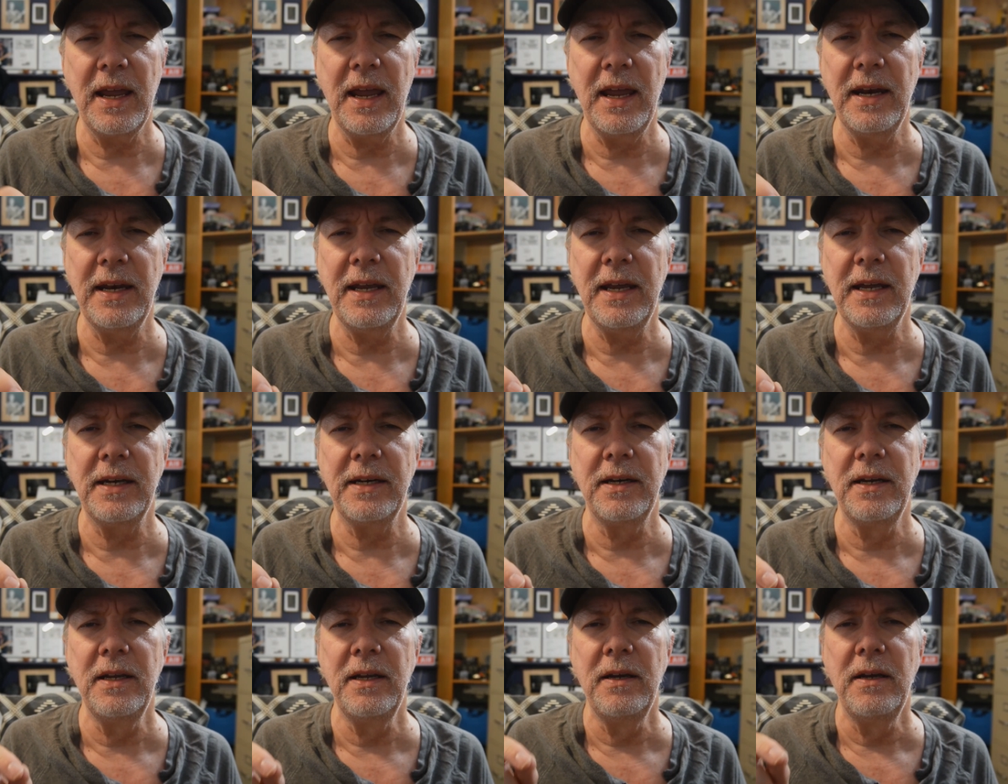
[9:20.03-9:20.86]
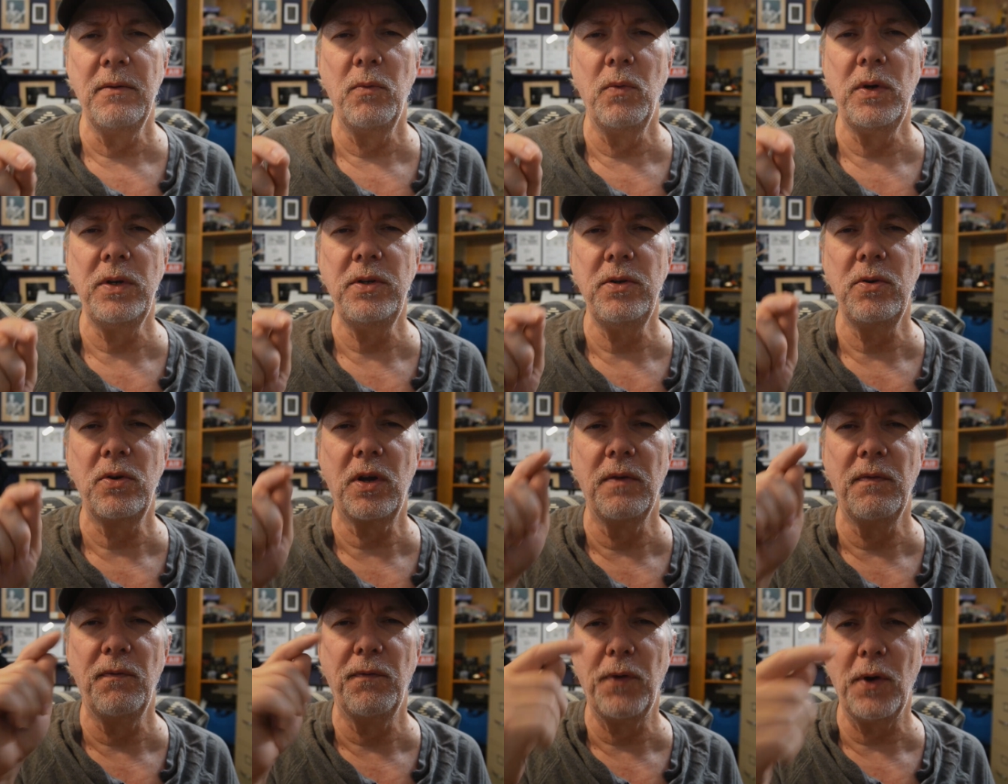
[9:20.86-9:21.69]
and then when you
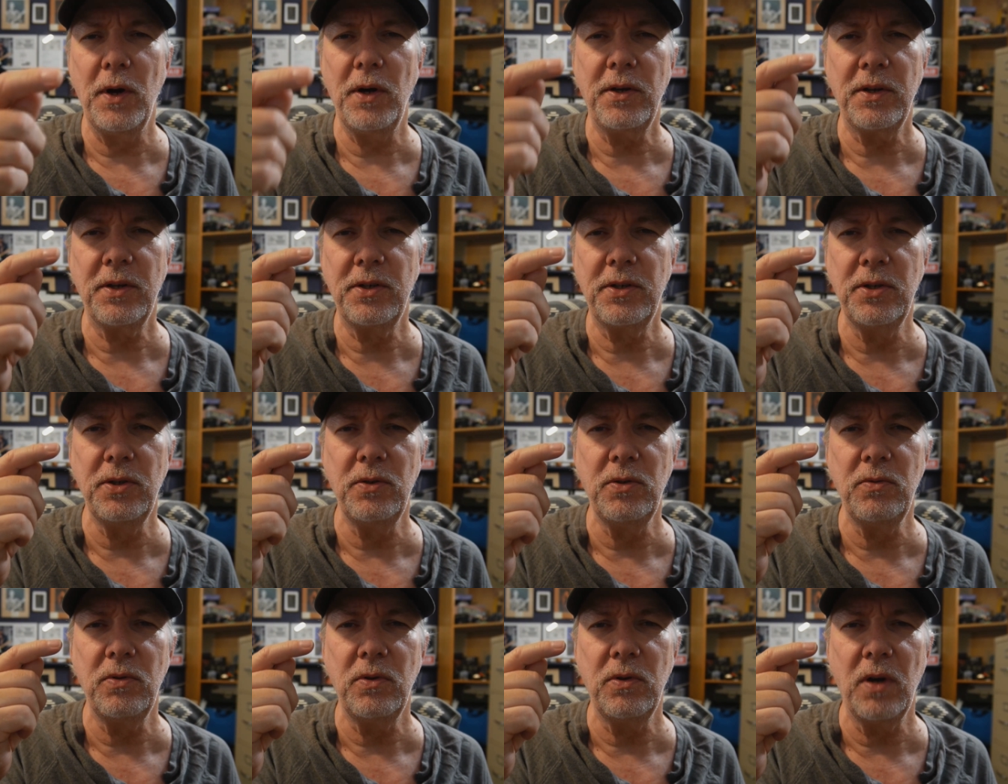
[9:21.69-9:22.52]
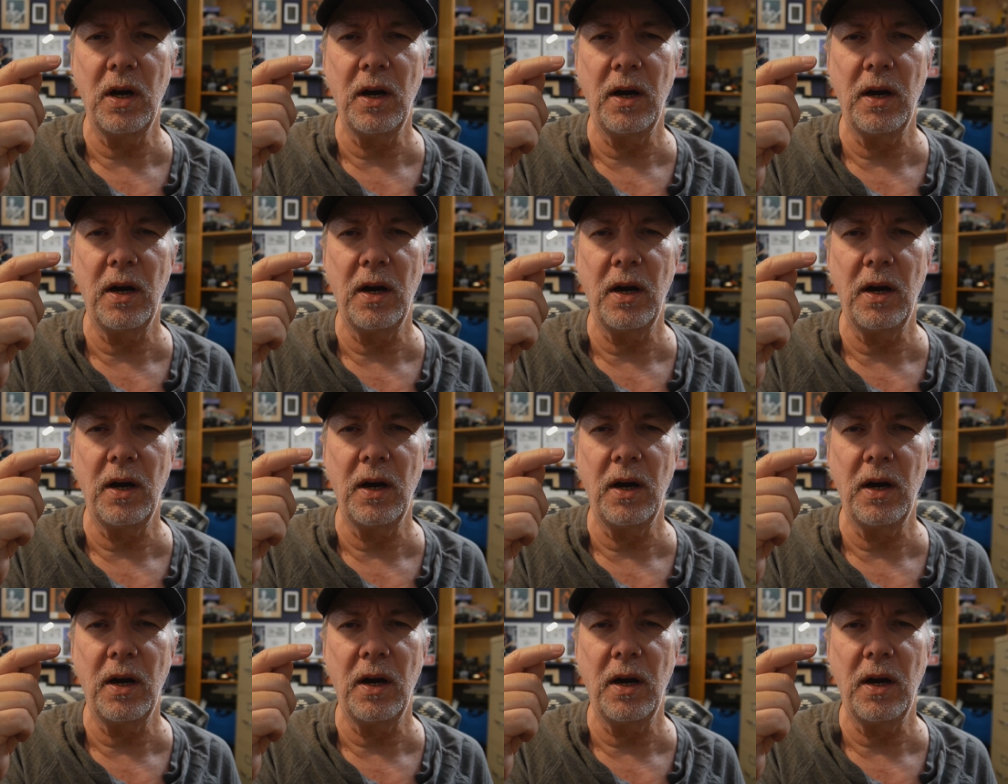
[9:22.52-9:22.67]
convert to